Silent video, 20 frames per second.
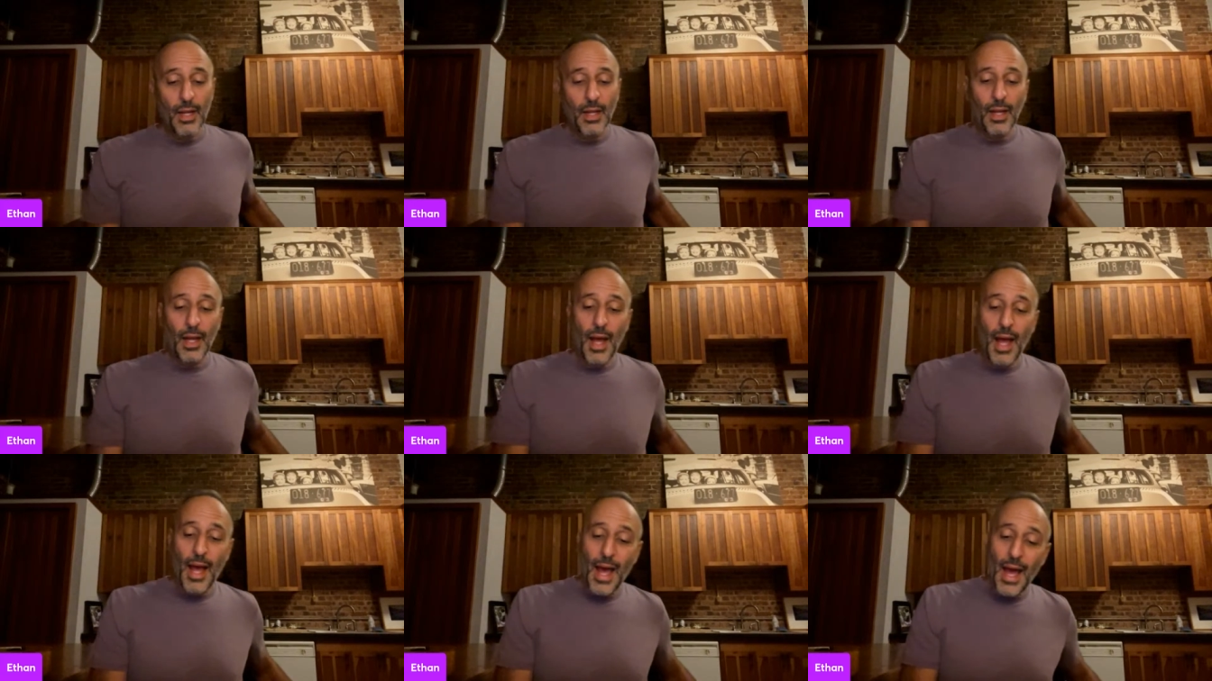
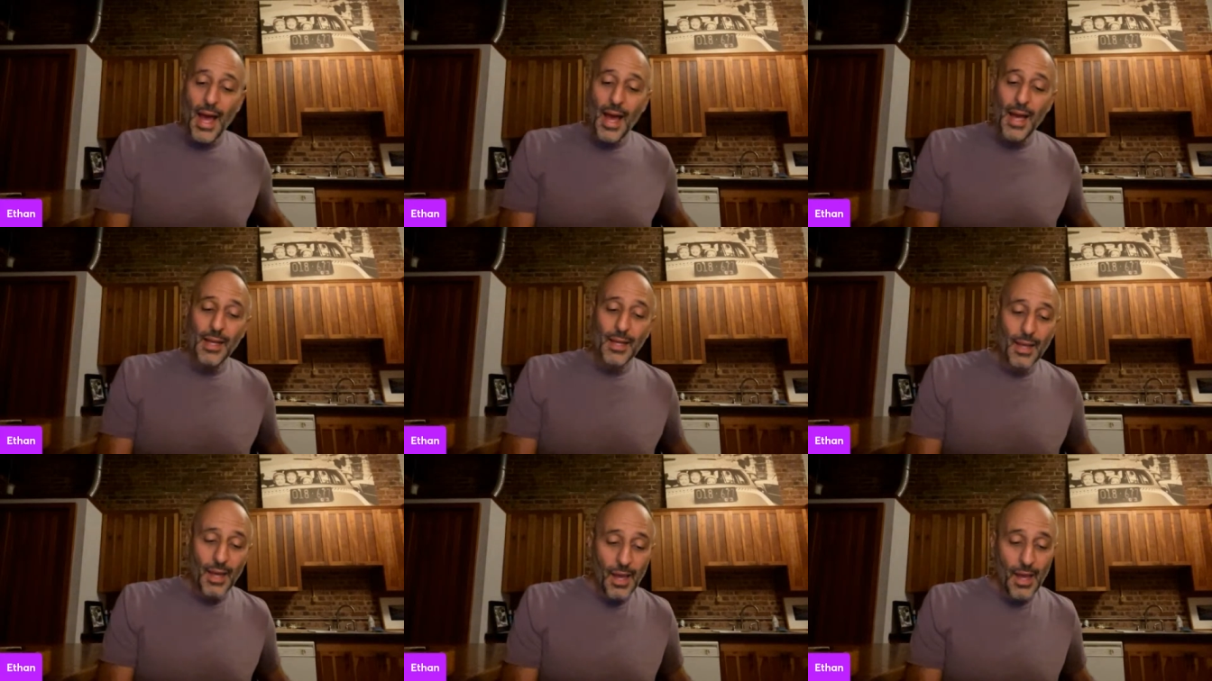I
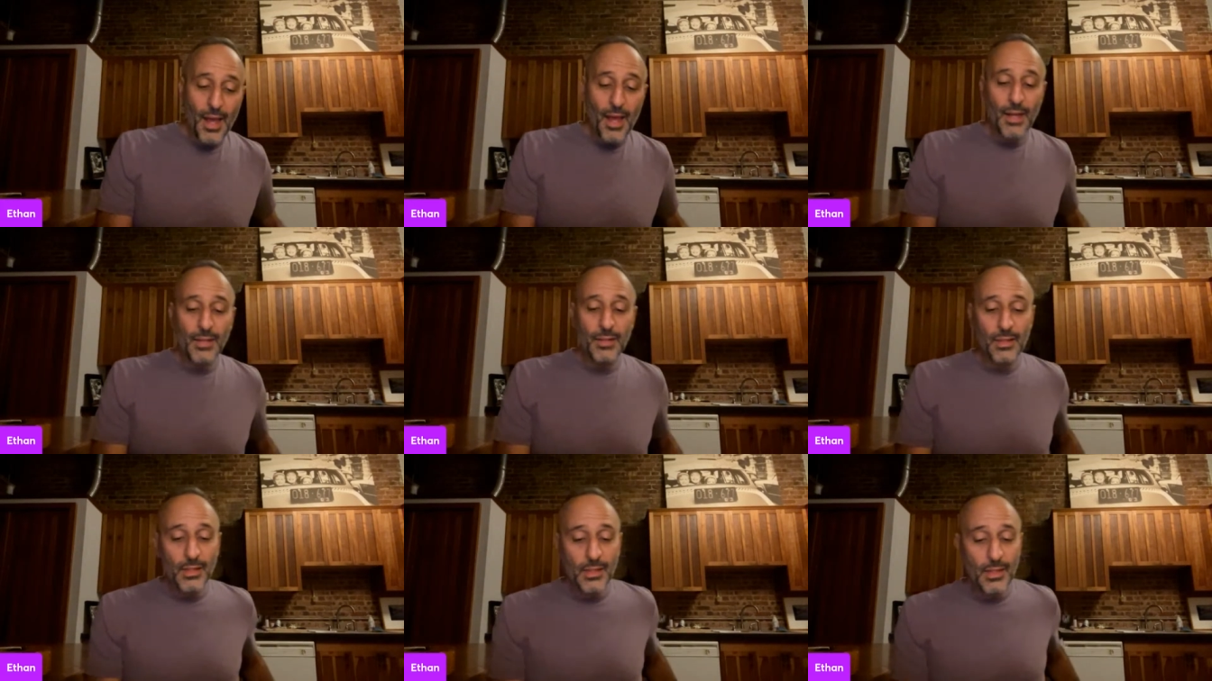
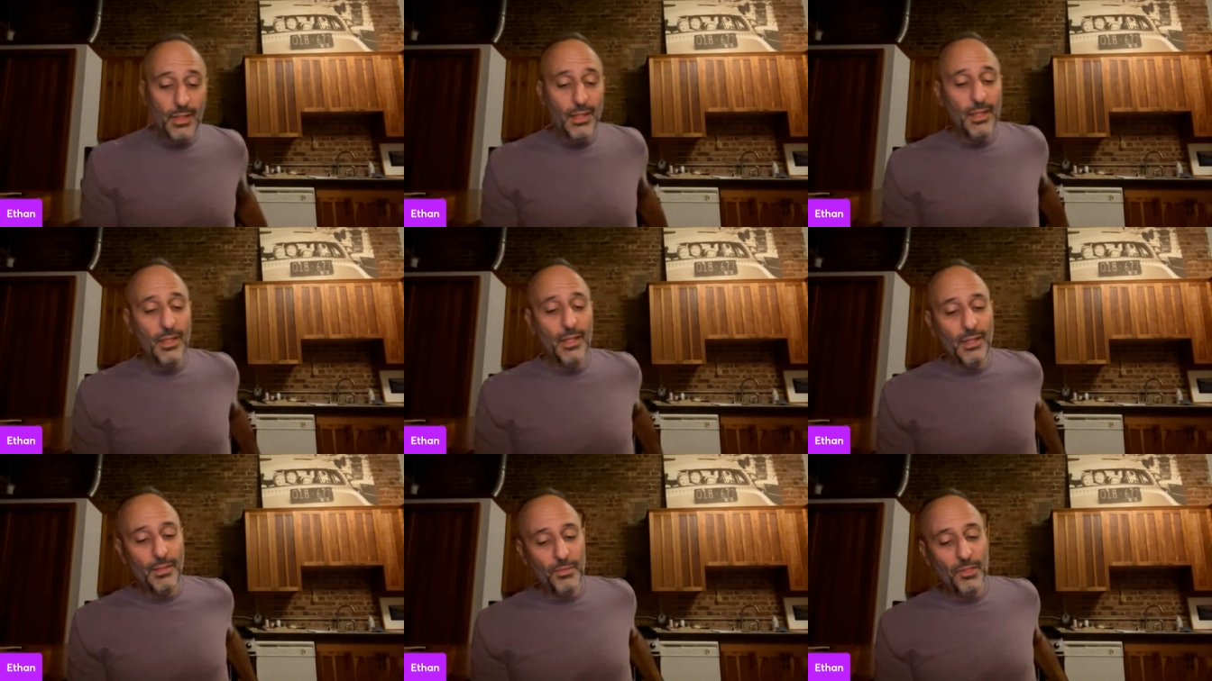can't see
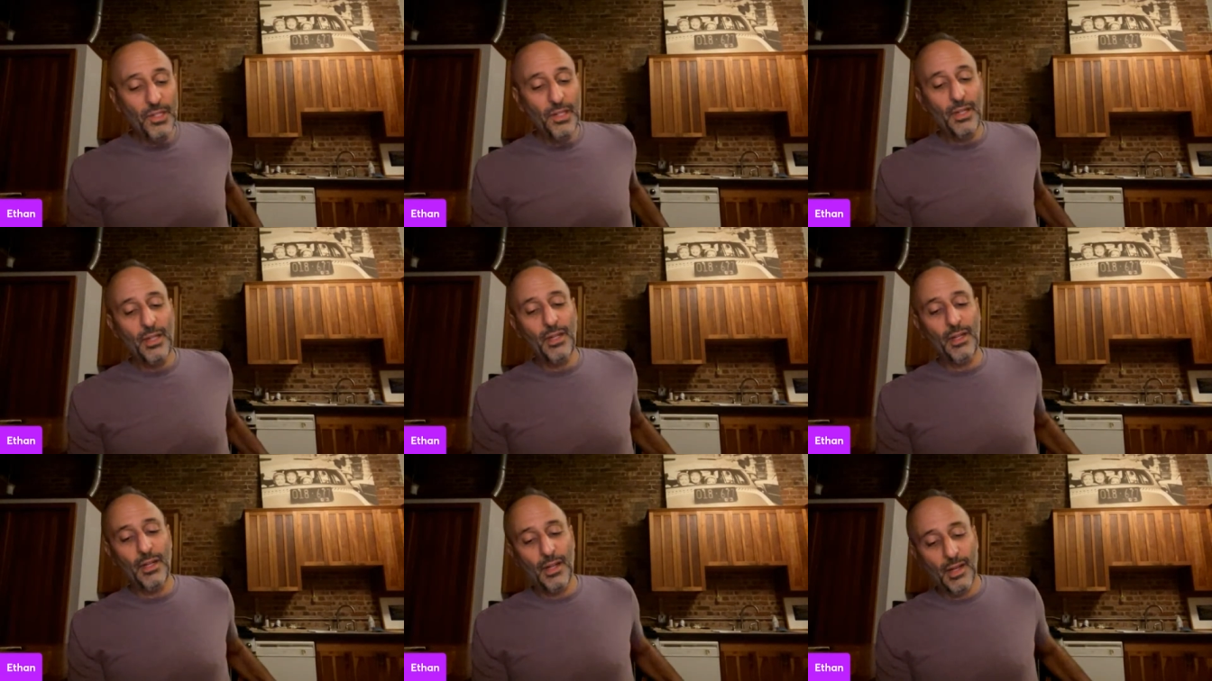
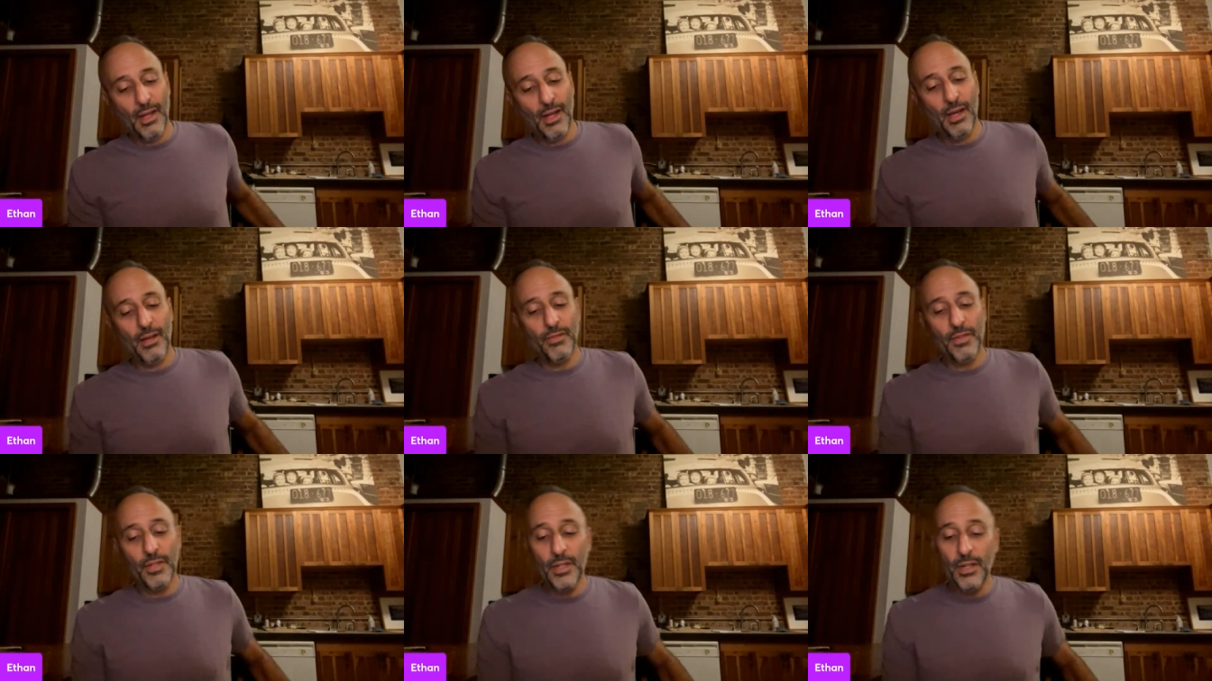me
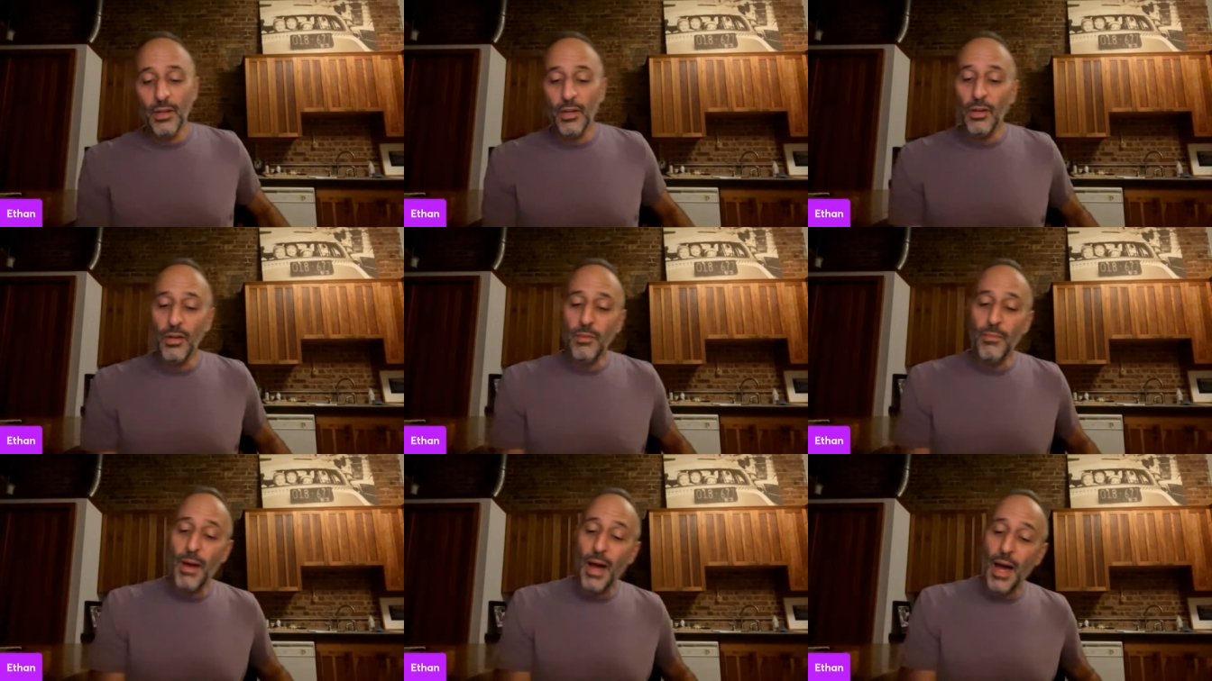loving
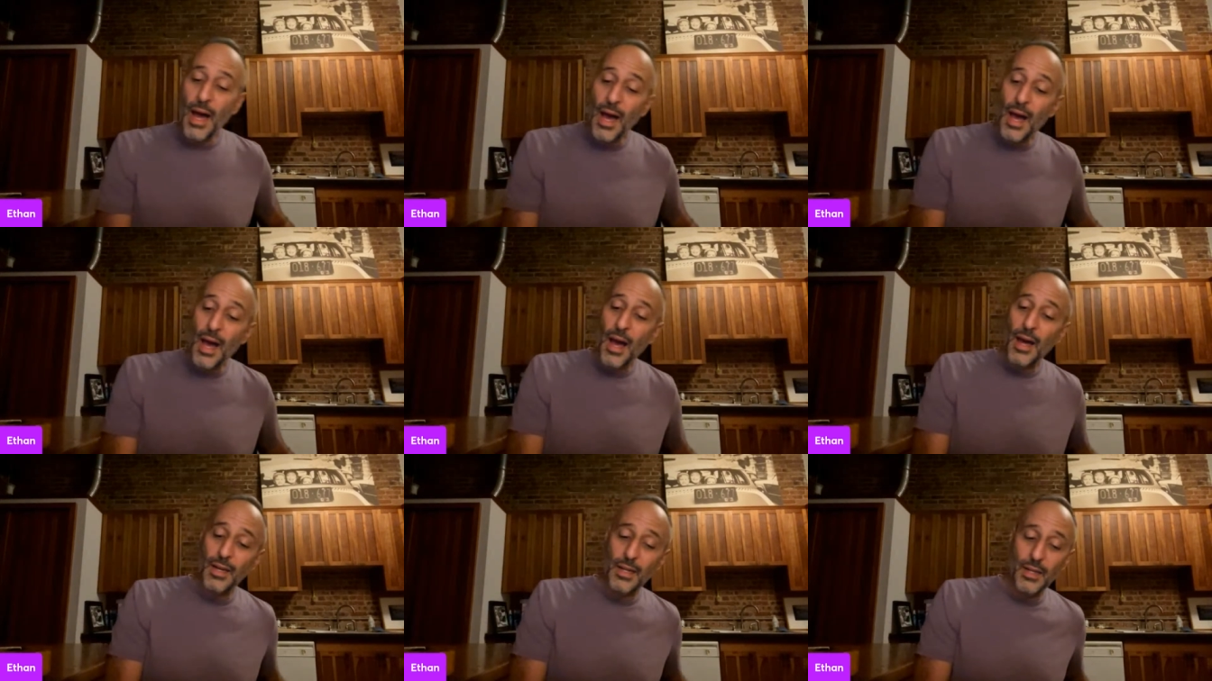
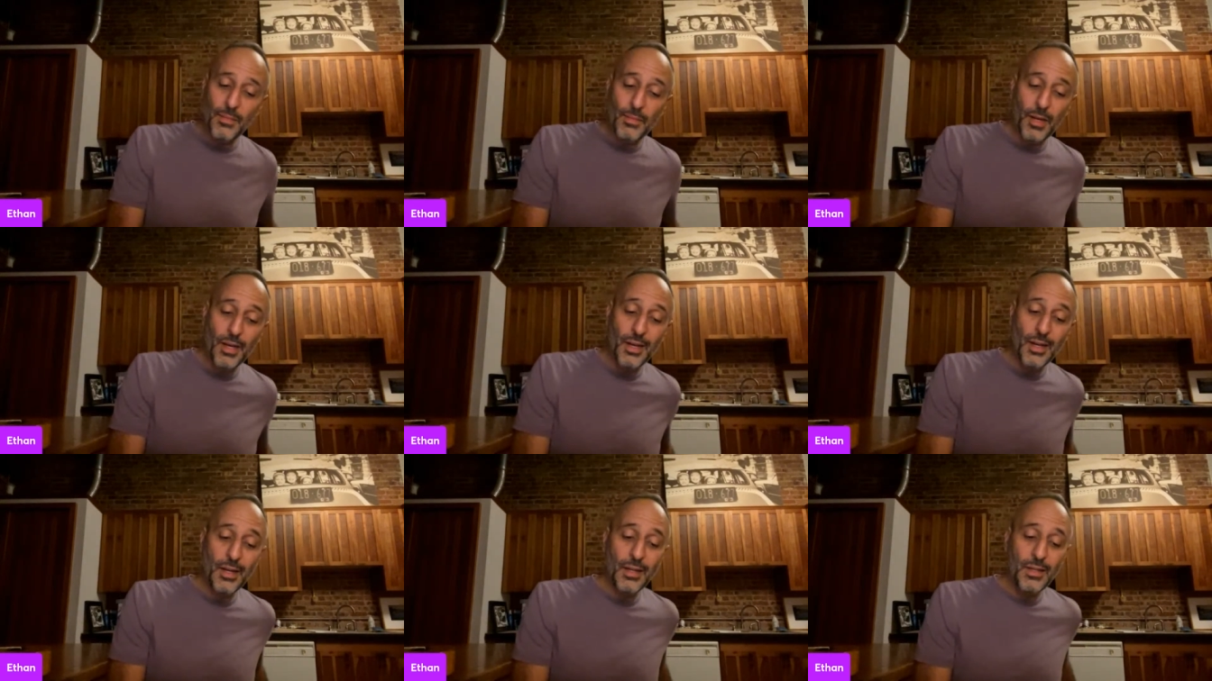nobody
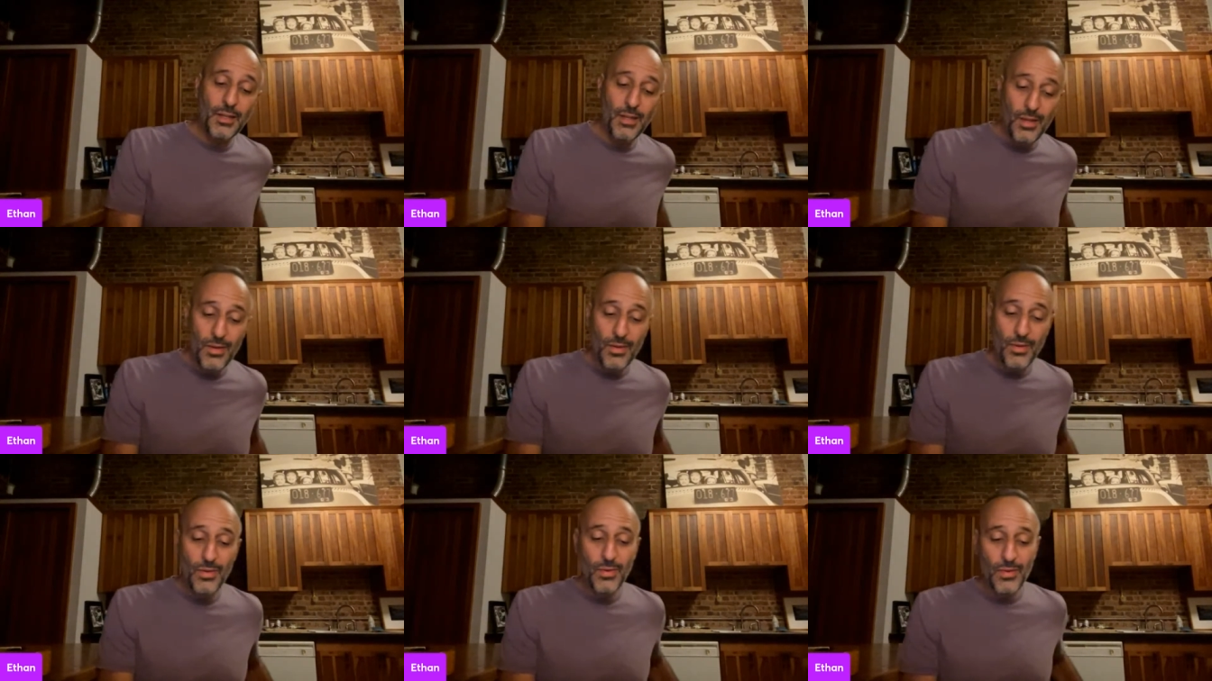but
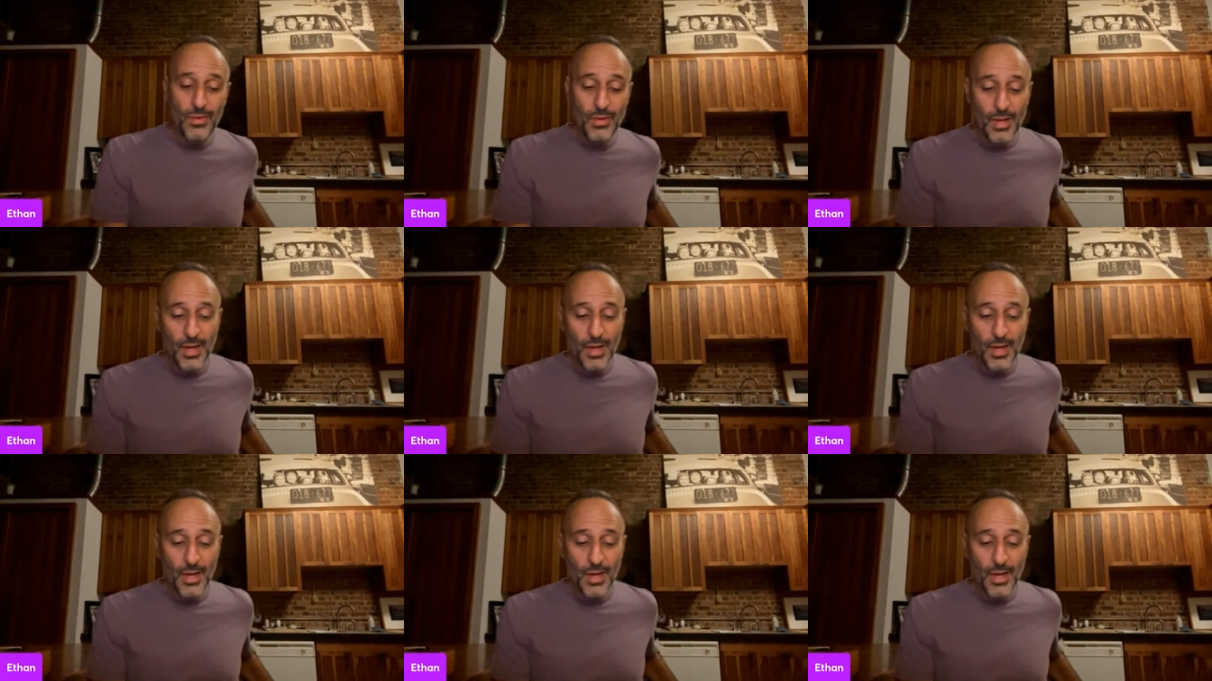you